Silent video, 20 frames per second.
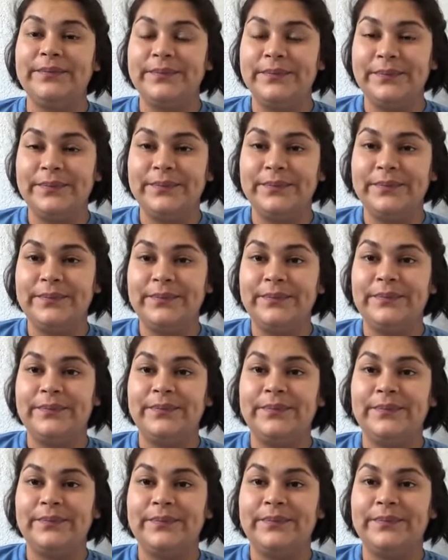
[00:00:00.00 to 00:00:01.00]

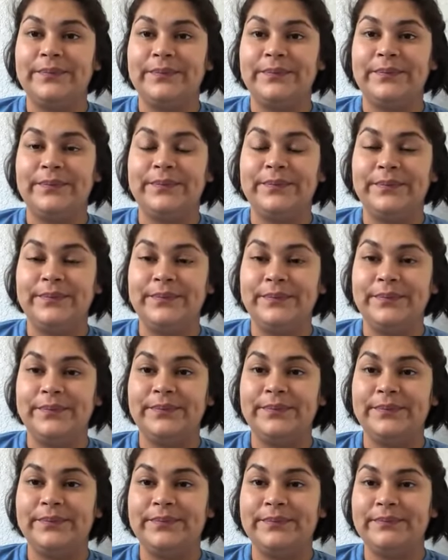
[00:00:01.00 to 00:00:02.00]

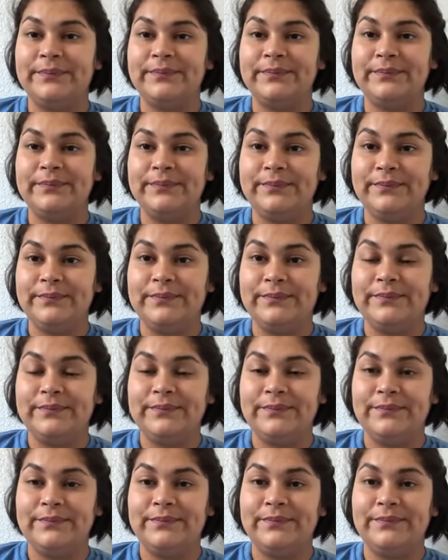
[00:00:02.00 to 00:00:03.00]

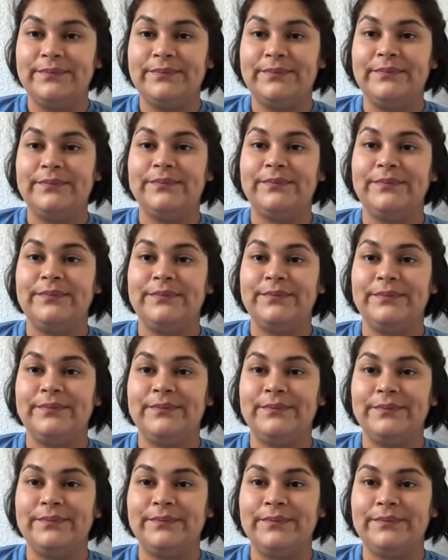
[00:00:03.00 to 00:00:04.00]

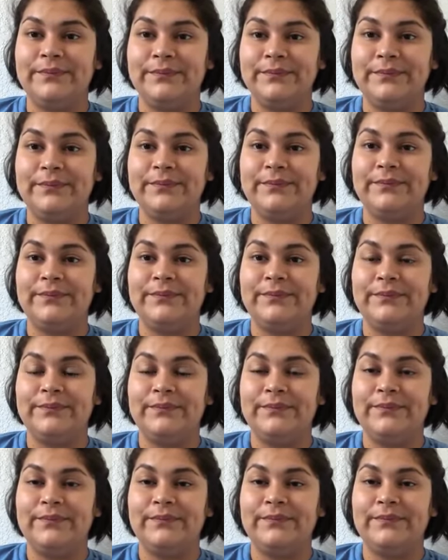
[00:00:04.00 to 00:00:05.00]

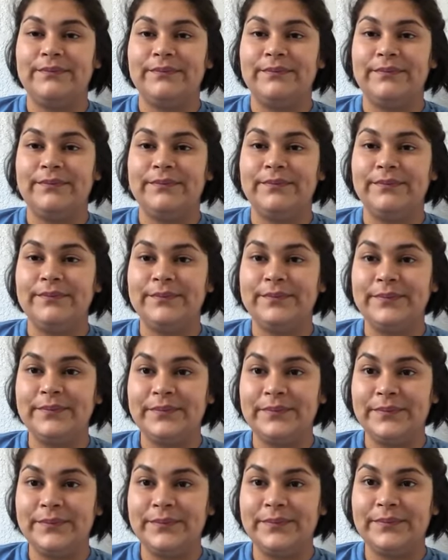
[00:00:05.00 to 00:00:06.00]

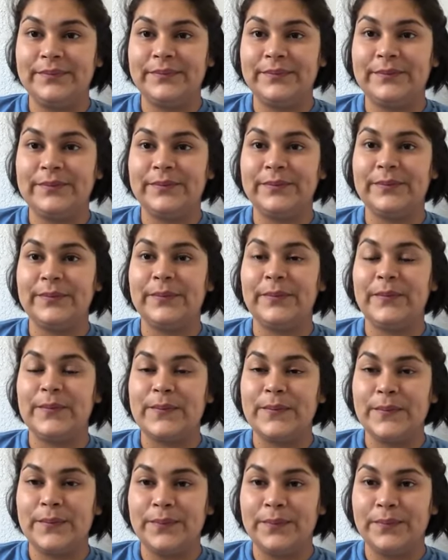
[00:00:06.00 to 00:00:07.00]

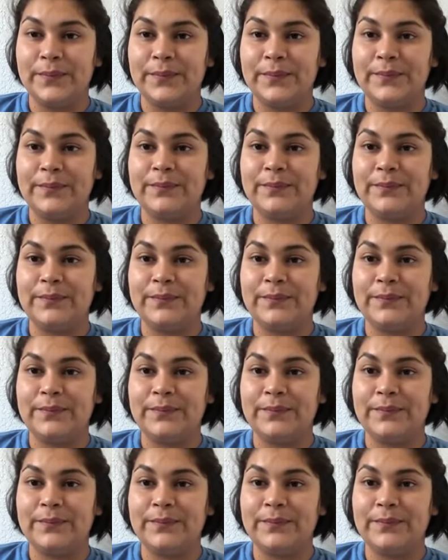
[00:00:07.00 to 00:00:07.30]
No one is speaking in this clip.